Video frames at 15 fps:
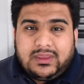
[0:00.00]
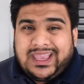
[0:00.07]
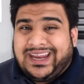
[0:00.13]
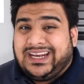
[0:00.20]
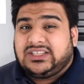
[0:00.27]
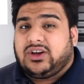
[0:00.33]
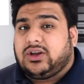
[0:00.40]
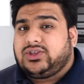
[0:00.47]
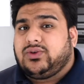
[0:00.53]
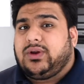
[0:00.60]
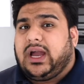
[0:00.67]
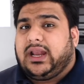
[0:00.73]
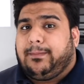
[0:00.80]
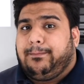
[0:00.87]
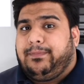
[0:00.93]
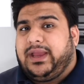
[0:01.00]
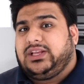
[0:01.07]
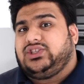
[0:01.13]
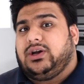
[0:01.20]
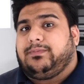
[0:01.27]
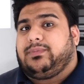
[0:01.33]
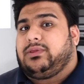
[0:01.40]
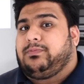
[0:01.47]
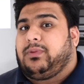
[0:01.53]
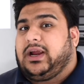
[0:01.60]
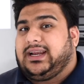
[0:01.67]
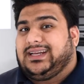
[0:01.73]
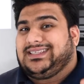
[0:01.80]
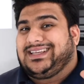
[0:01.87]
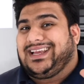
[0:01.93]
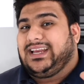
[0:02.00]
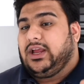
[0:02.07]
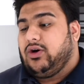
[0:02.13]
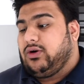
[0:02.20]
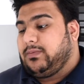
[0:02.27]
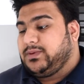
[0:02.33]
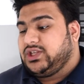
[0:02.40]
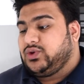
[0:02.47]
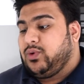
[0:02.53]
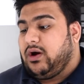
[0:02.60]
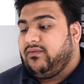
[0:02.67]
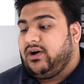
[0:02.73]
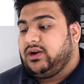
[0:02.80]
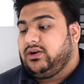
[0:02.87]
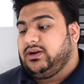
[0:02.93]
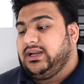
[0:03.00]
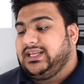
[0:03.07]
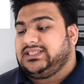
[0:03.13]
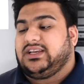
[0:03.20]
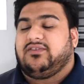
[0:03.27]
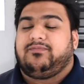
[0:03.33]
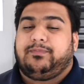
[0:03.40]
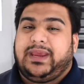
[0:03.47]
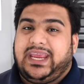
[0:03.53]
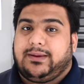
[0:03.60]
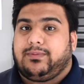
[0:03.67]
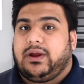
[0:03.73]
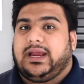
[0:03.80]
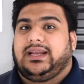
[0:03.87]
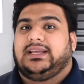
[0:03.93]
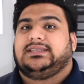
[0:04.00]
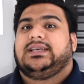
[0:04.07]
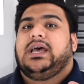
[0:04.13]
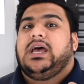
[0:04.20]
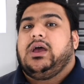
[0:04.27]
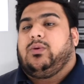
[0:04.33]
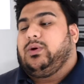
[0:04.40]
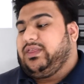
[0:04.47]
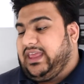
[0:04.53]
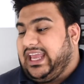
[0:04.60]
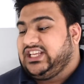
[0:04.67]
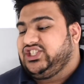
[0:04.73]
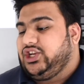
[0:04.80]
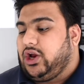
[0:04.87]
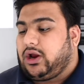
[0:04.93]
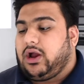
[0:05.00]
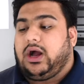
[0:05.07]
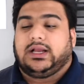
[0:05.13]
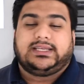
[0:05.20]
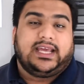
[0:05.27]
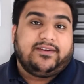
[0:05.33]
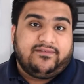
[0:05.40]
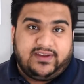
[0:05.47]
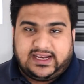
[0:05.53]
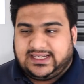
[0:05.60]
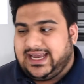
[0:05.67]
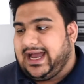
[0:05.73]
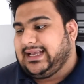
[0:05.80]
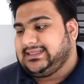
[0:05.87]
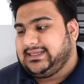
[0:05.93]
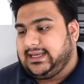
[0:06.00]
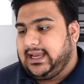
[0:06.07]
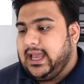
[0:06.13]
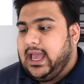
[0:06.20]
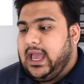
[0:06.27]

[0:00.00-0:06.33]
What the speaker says: And it's also got a big jump of brightness. It can go up to 1200 nits of peak brightness with HDR content. Fantastic.